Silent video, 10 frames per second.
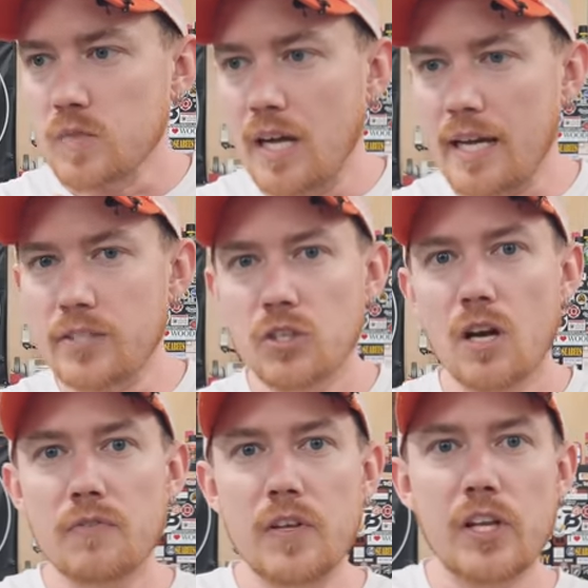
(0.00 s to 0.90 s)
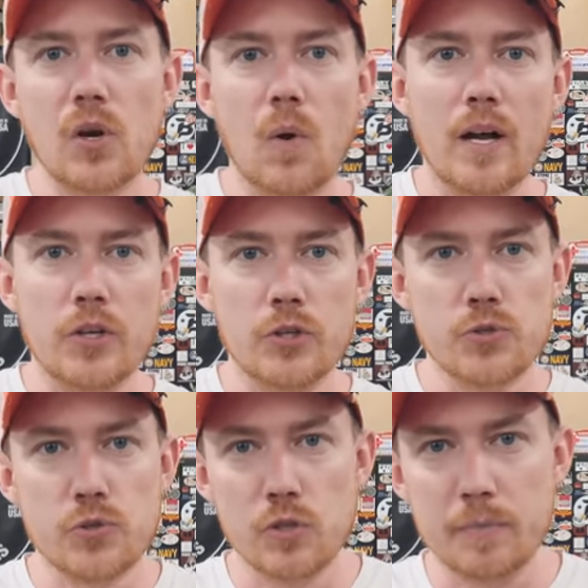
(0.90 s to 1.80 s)
I saw a video on
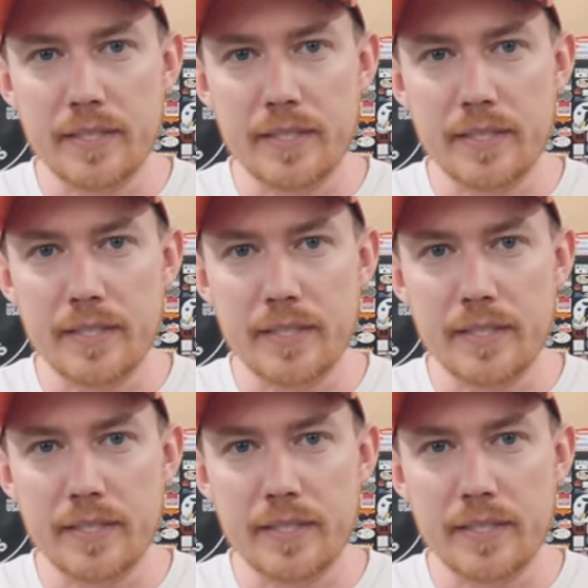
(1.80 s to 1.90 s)
YouTube.